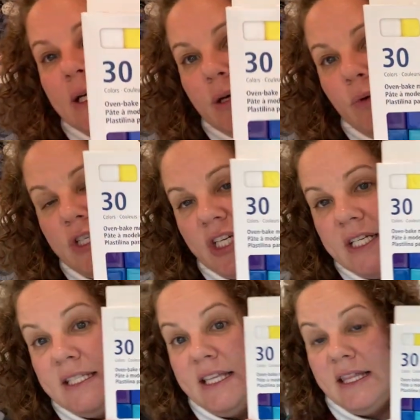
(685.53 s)
which
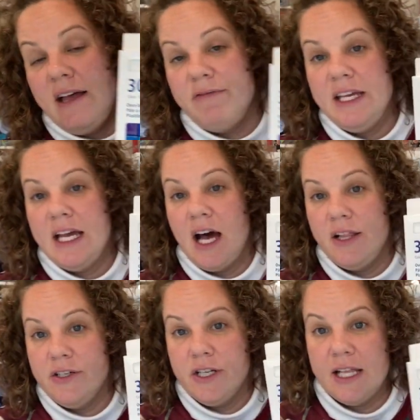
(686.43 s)
is the lovely
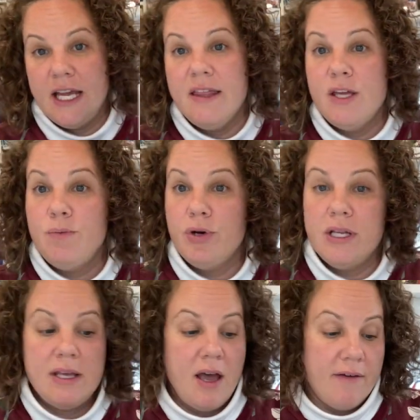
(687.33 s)
colored clay that you put
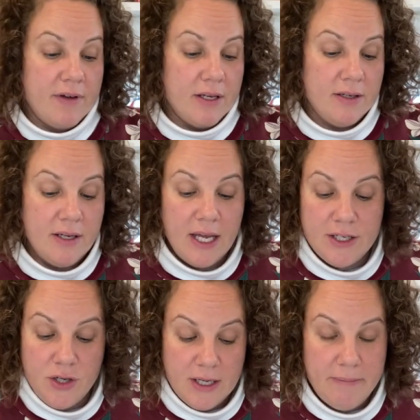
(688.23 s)
in the oven and
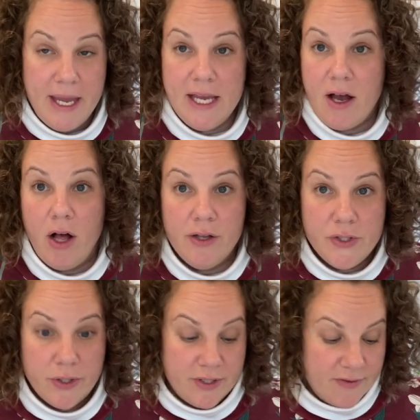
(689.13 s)
you can make all
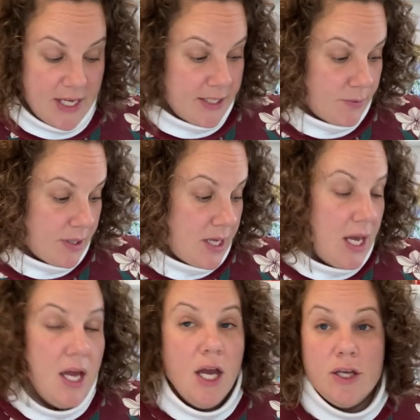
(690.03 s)
sorts of things with.
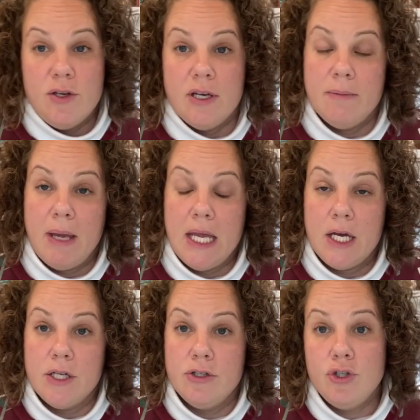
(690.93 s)
You can make
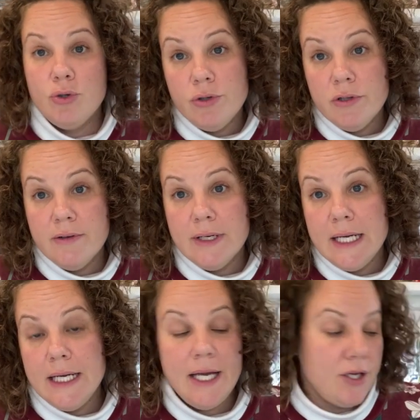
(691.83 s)

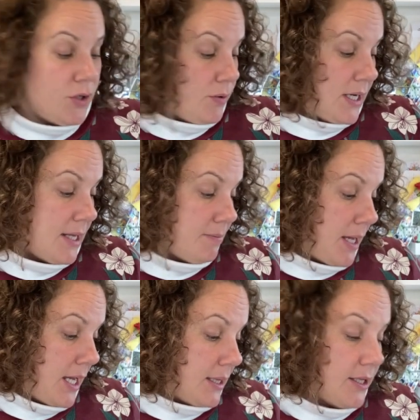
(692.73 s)
jewelry, you can
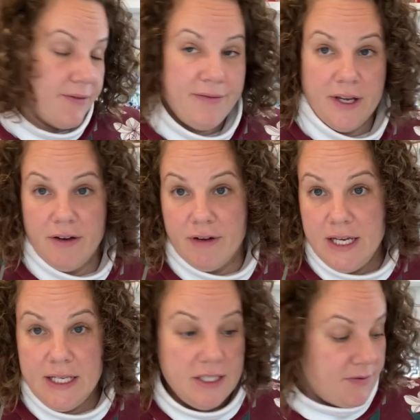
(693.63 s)
make little
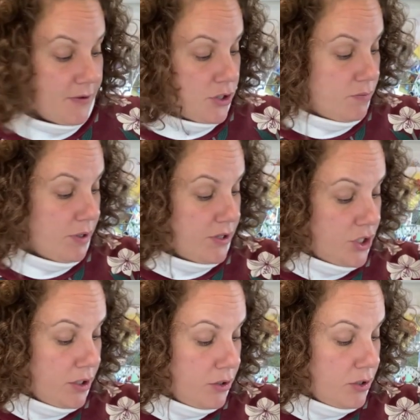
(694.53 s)
figurines with
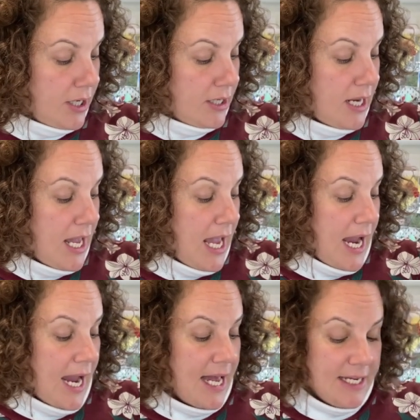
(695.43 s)
children,
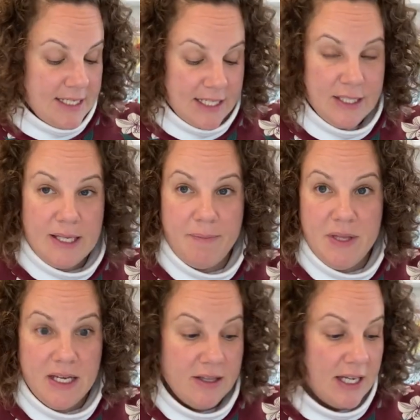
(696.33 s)
and it's
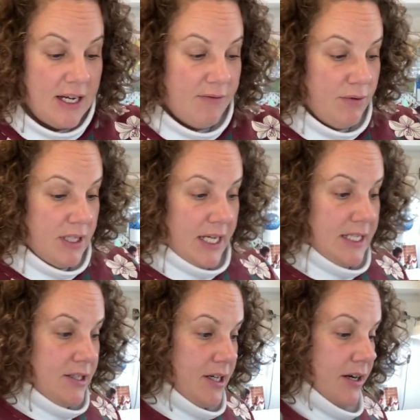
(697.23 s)
something that I've really
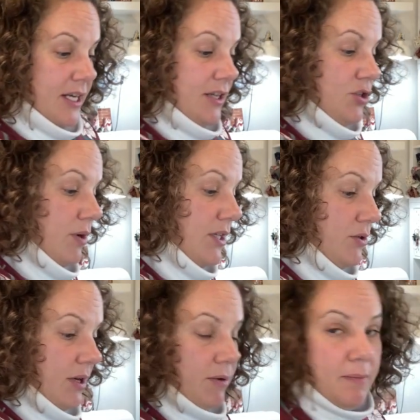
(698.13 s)
started enjoying
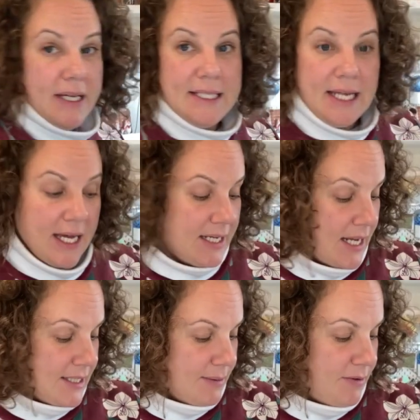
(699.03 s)
doing with my son
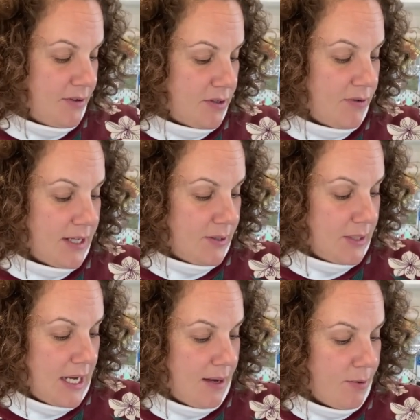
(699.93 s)
and some of his friends when
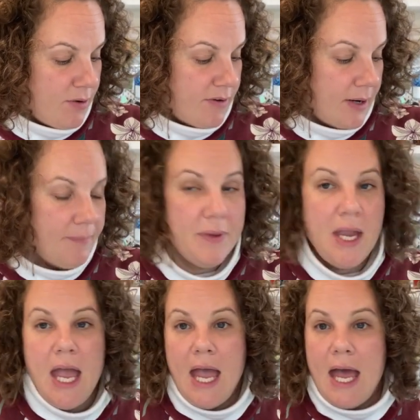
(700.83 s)
they come over.
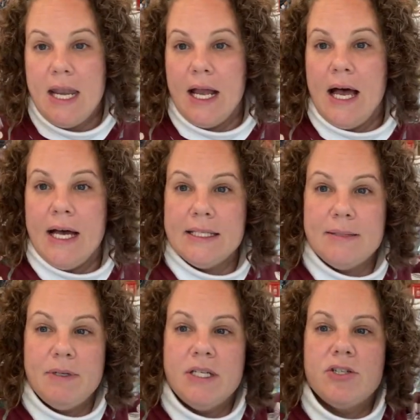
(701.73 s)
And I got some
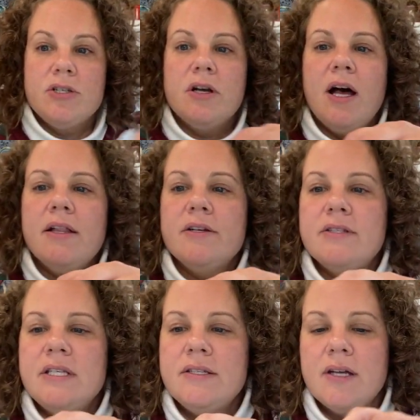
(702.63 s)
additional colors.
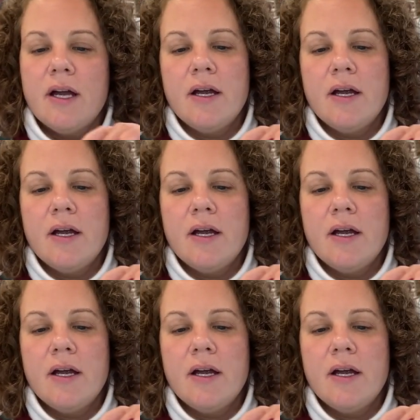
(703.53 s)
These are